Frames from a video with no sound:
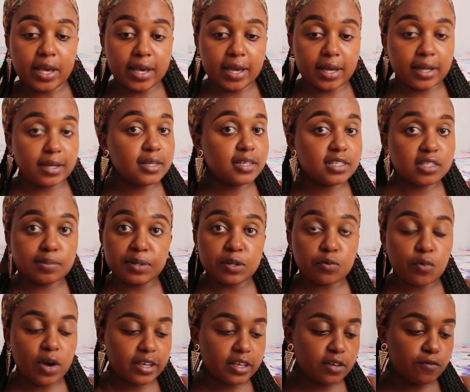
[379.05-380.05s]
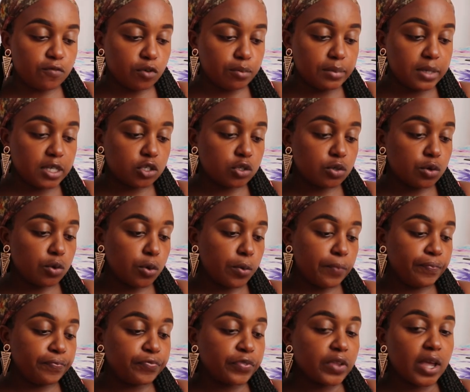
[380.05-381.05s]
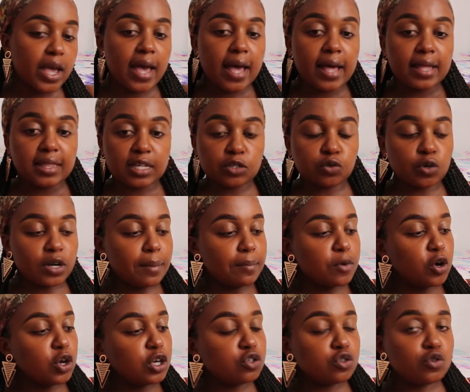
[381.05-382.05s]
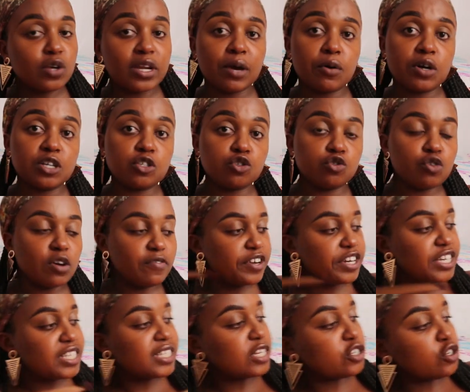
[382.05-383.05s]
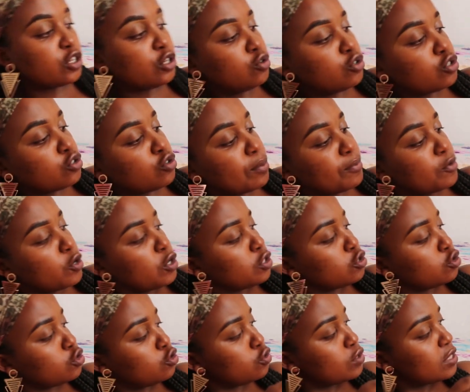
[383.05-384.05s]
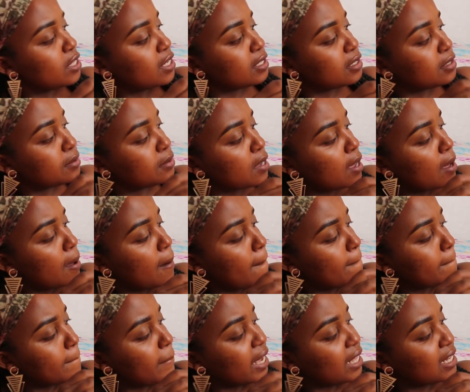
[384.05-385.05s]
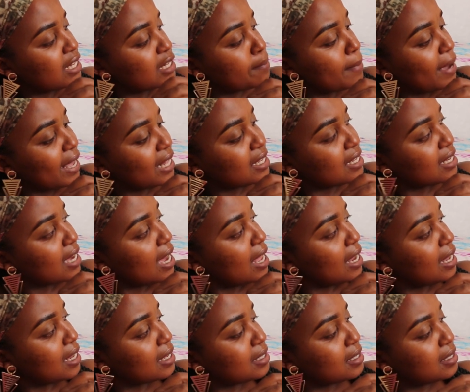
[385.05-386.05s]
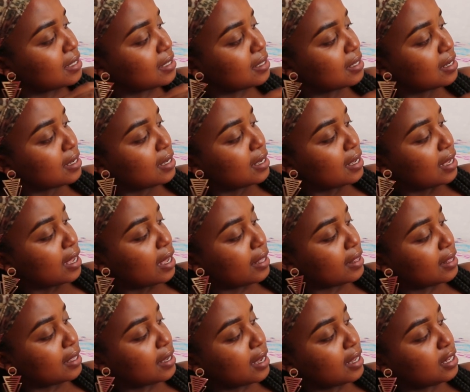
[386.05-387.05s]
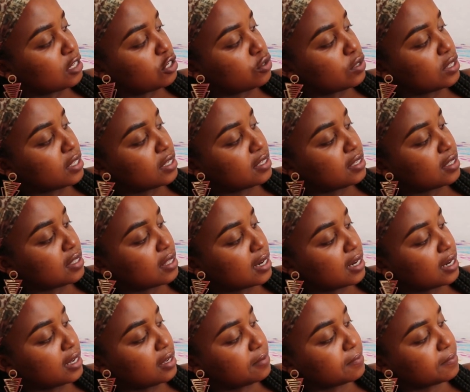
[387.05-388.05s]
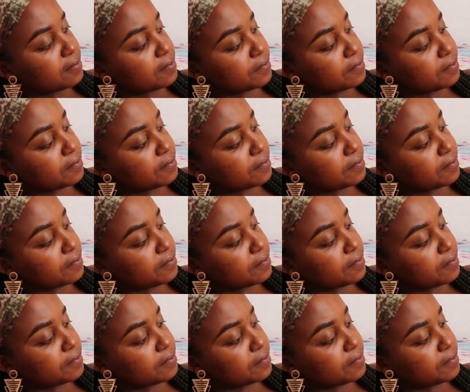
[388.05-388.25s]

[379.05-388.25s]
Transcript: and it's been working for me, so that's what I'm going to do. And I want to do a very subtle look, so I'm going to do this mild colors. I think I'll do these three.